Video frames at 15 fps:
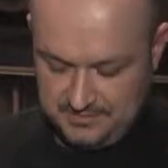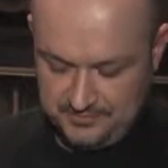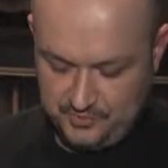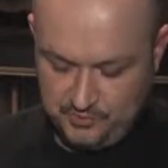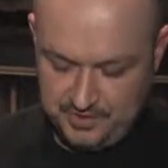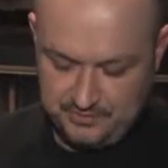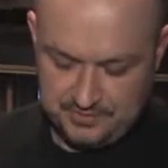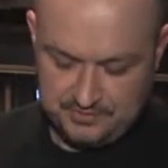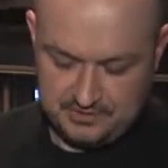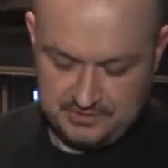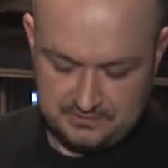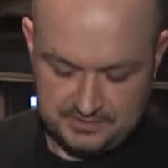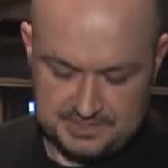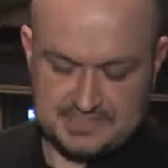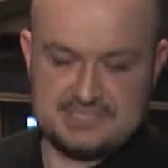The way we grill
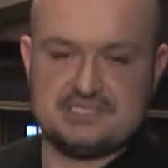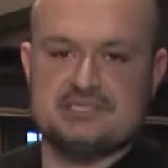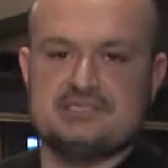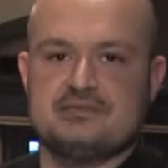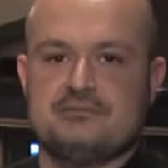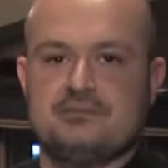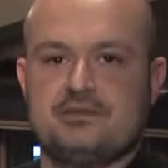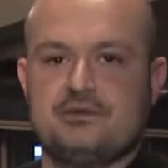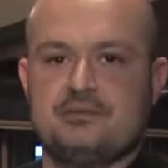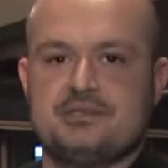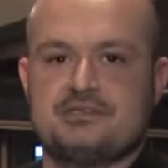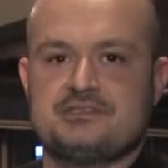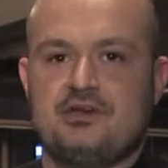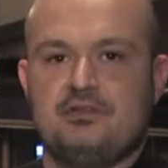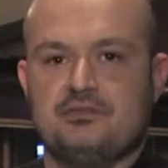them, we just season them, a little bit
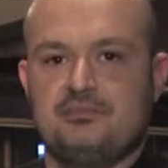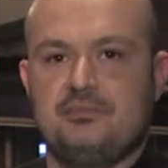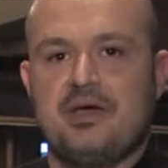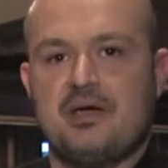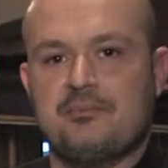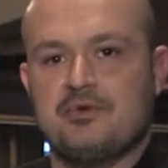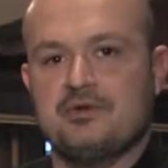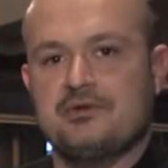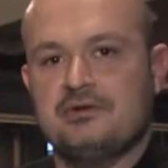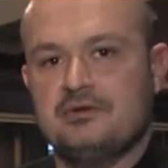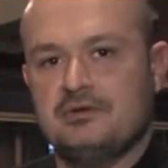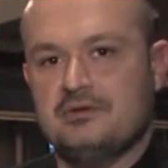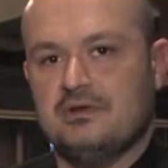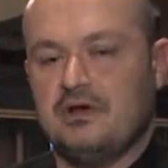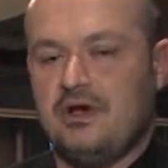of salt, pepper,
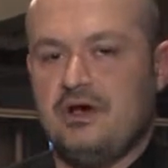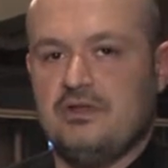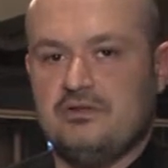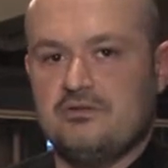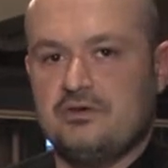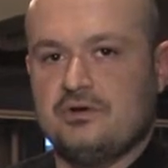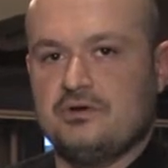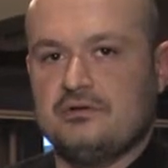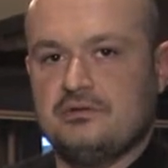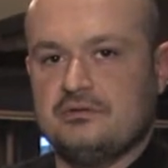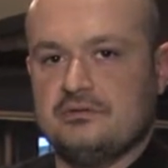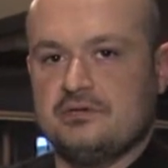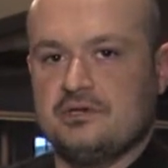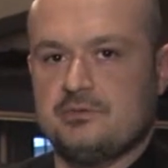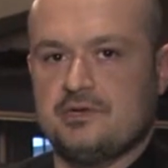olive oil,
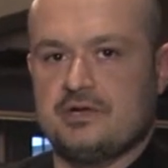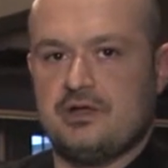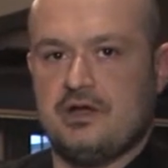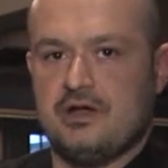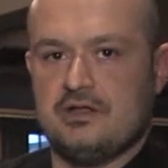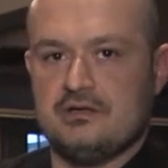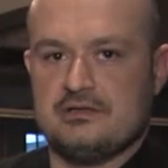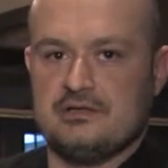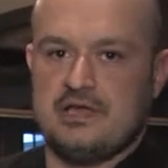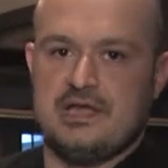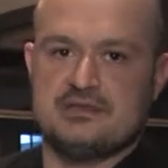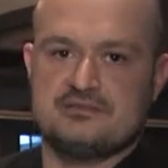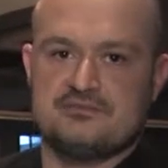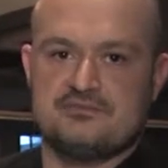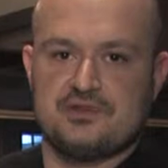a little bit of garlic,
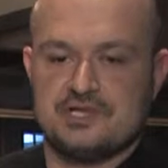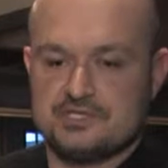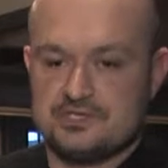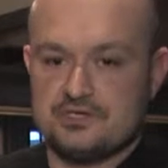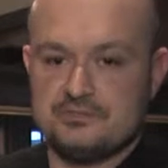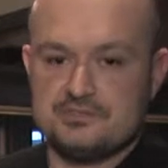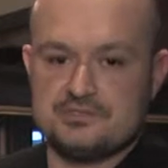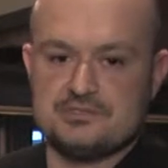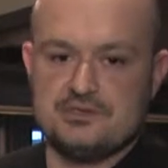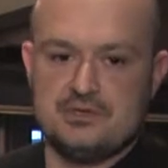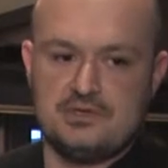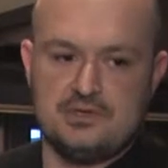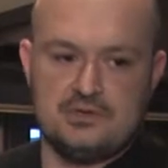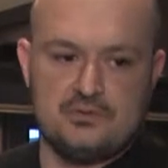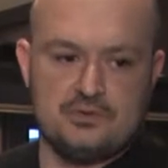and some fresh herbs.
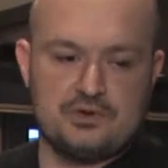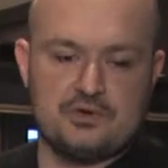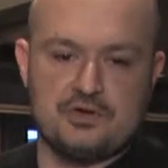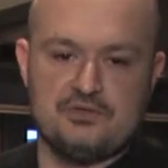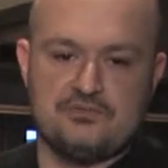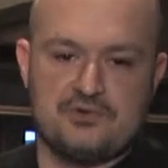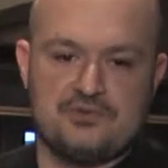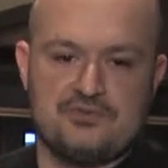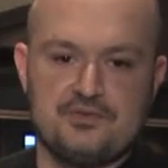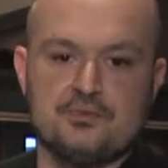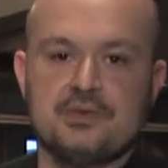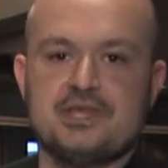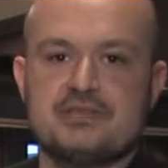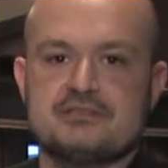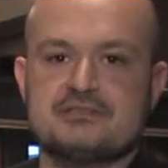We grill them for a few
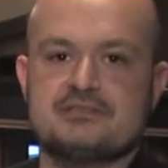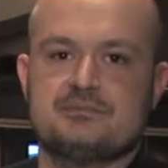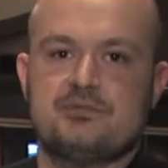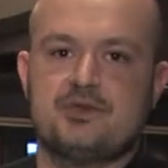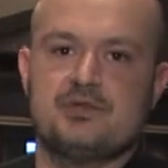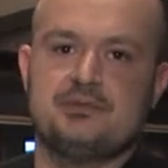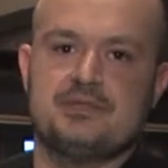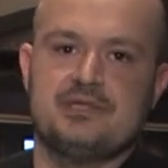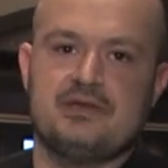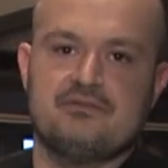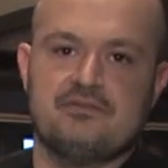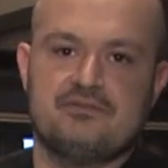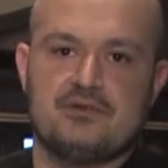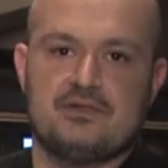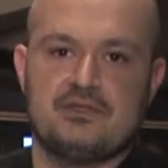minutes, put them in the
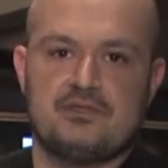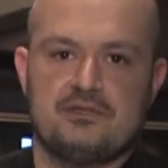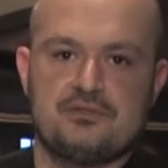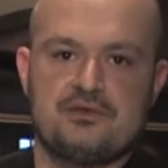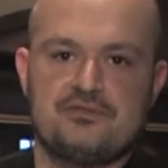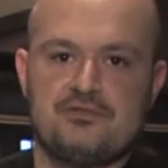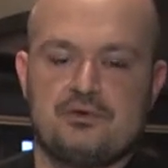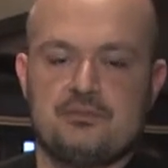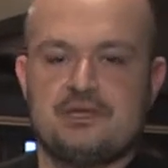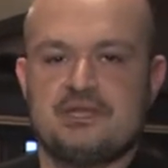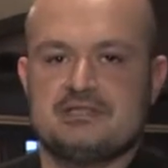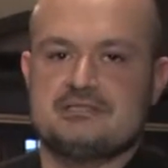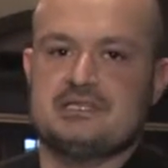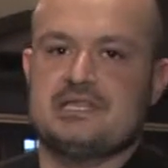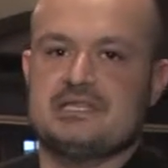oven for another 3-4
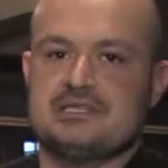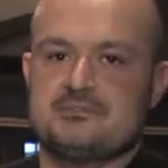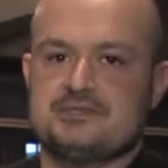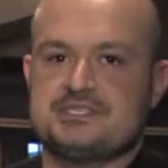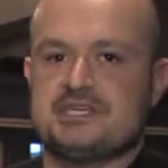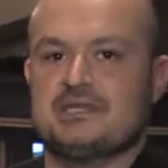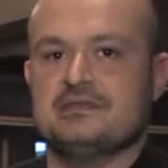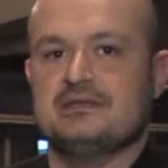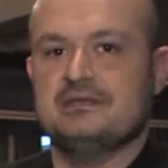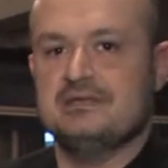minutes, and let them sit.